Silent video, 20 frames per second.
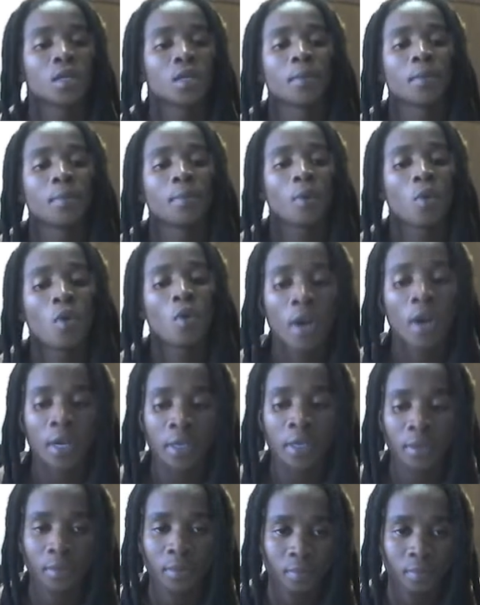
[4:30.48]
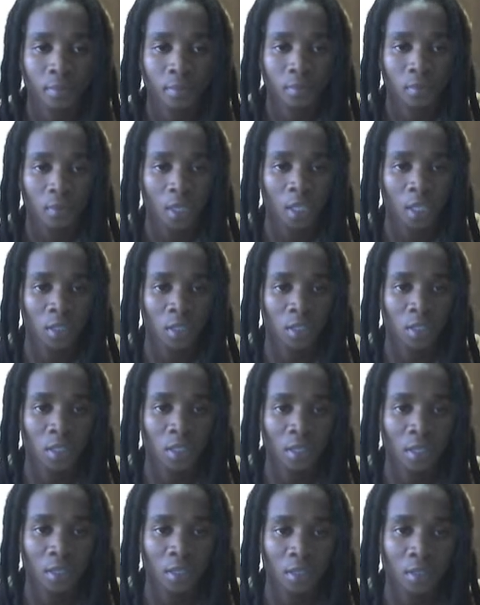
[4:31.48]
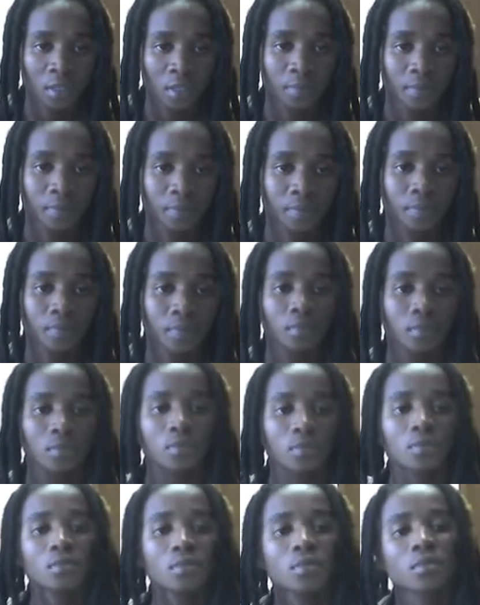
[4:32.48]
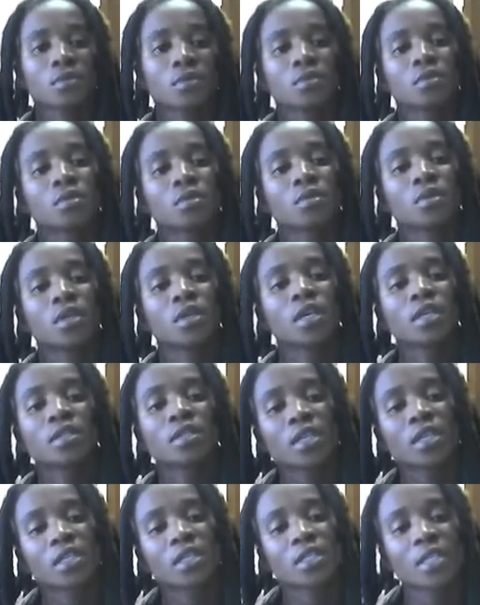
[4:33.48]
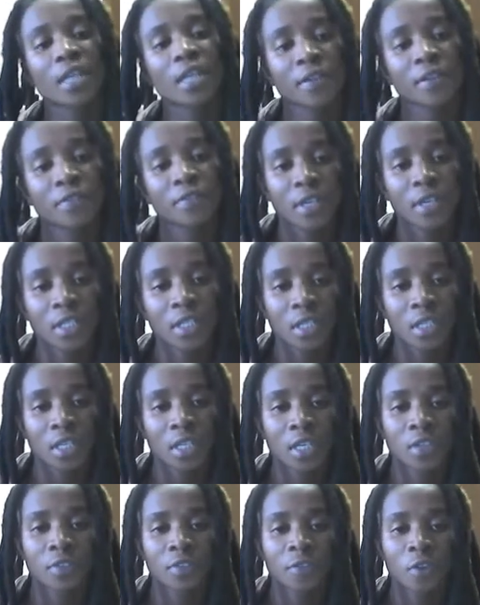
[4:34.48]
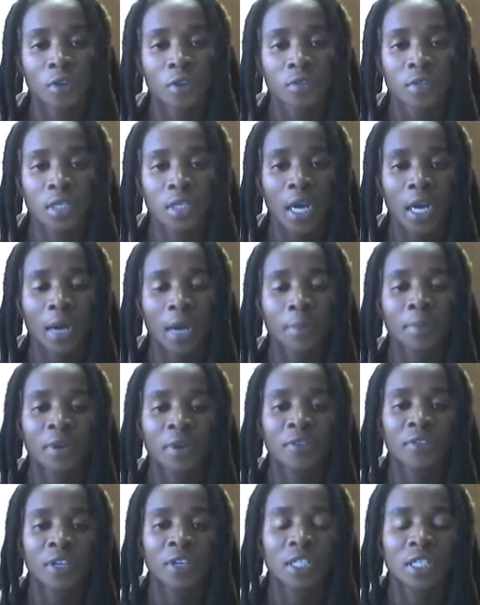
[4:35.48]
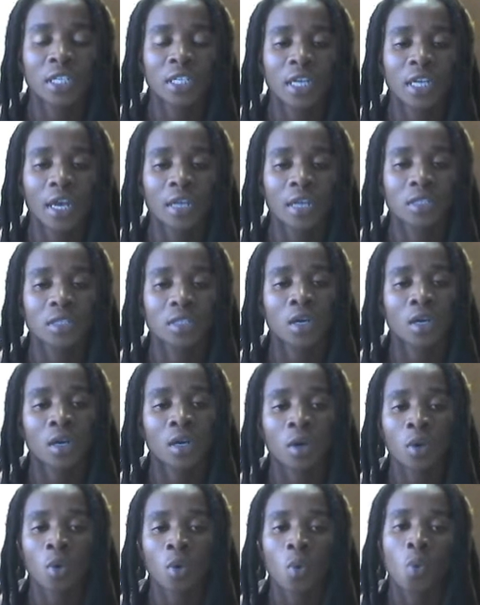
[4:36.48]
Number 1, it states, in-text referencing involves the abbreviation et al.